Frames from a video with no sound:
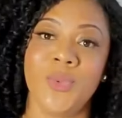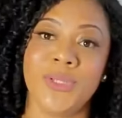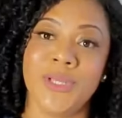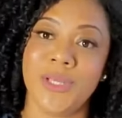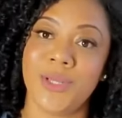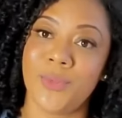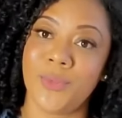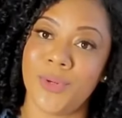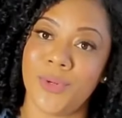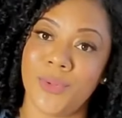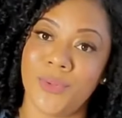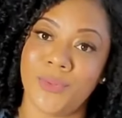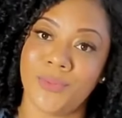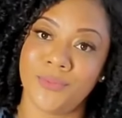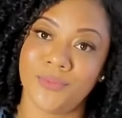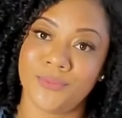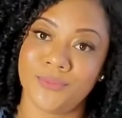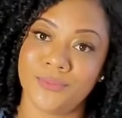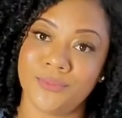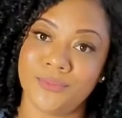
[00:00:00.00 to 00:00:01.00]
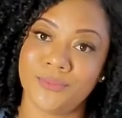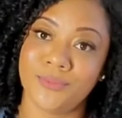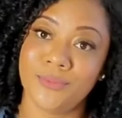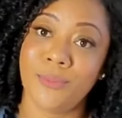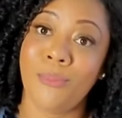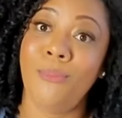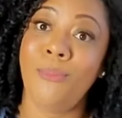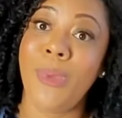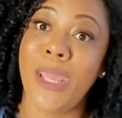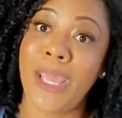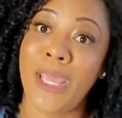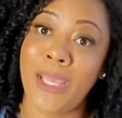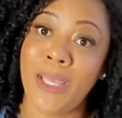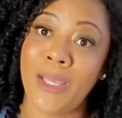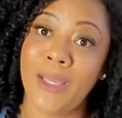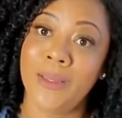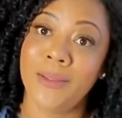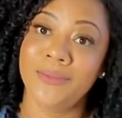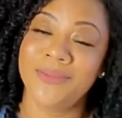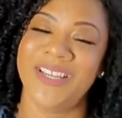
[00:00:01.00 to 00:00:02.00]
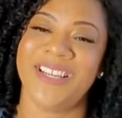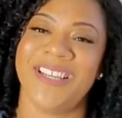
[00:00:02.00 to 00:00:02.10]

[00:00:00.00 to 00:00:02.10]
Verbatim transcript: who was in the room? Me.